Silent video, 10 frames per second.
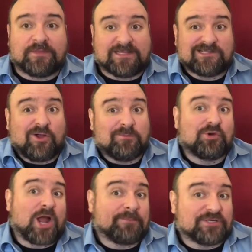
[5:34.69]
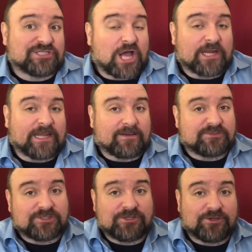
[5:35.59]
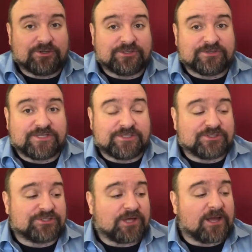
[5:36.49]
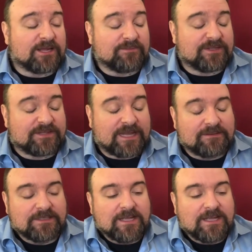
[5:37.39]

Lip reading: That's called proper tonguing. I'm sure you heard your teachers talking about that.